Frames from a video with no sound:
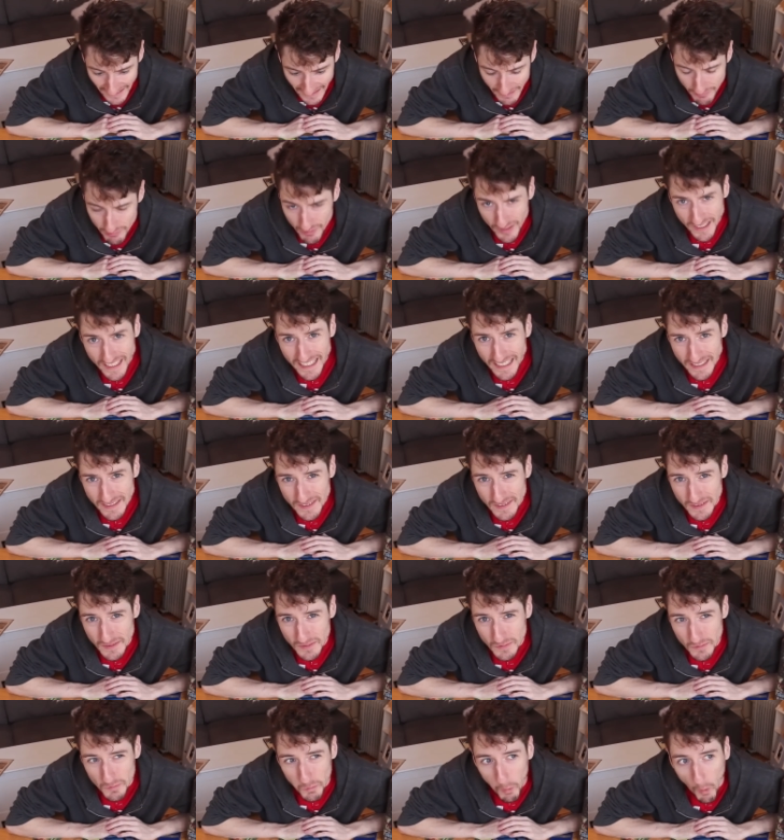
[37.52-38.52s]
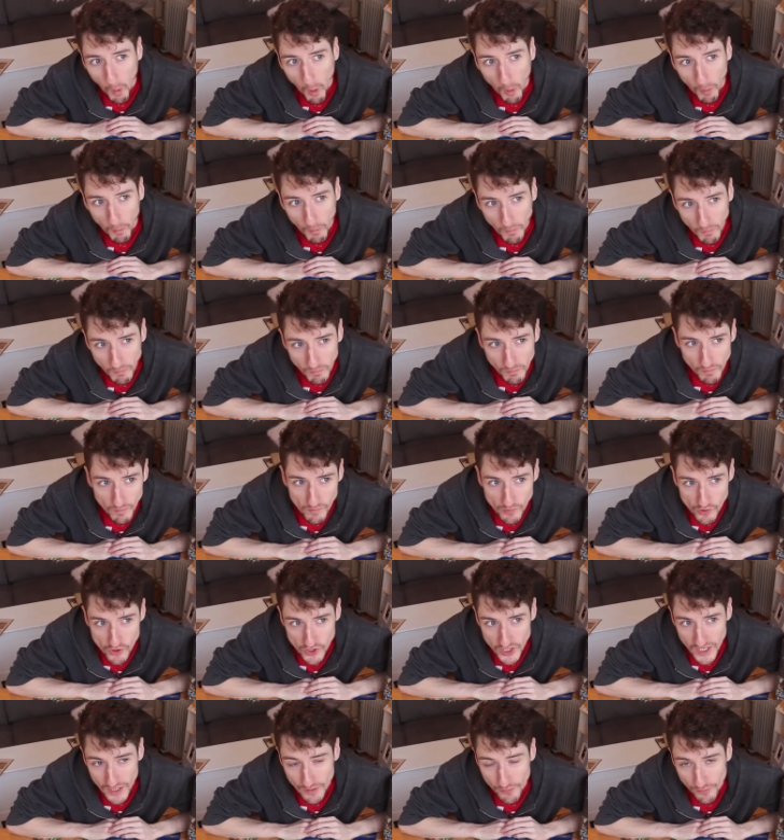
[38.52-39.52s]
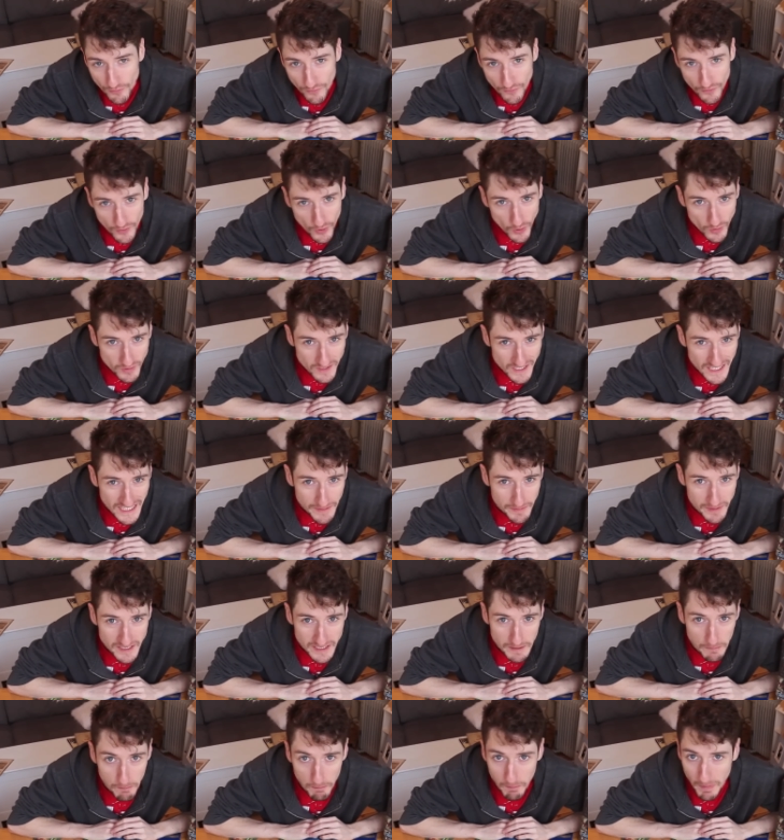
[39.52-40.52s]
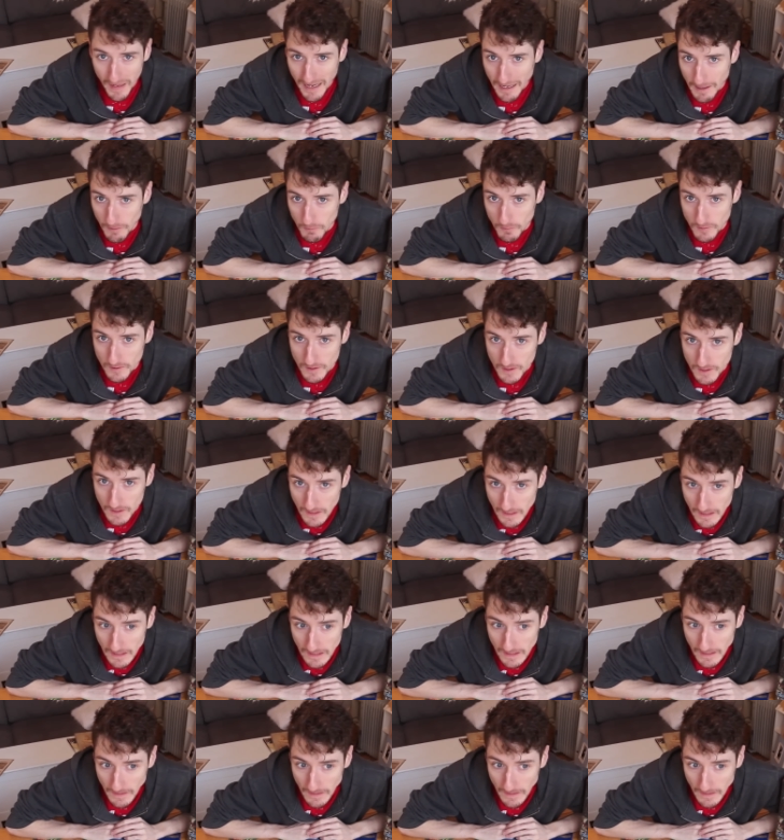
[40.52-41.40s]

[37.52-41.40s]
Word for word: it really isn't what Sheriff of Nottingham is about.